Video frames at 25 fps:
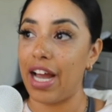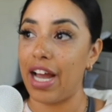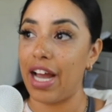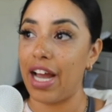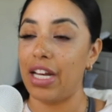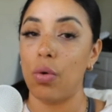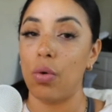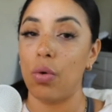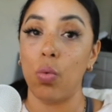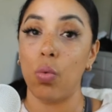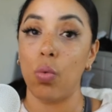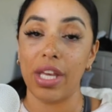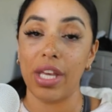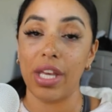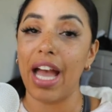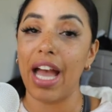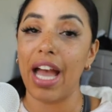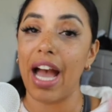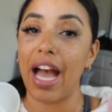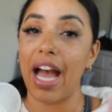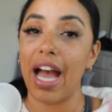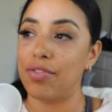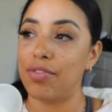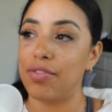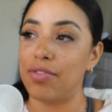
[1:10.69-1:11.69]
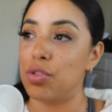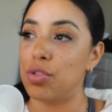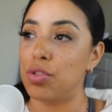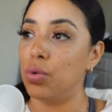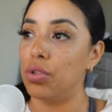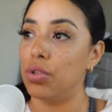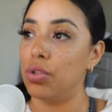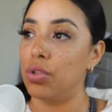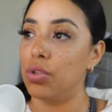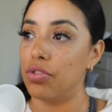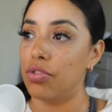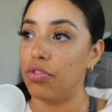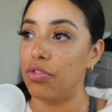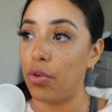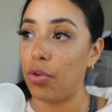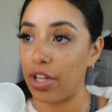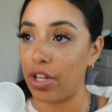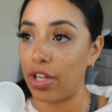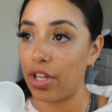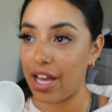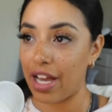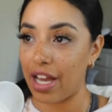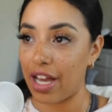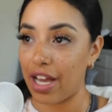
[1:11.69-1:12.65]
We have tools for that.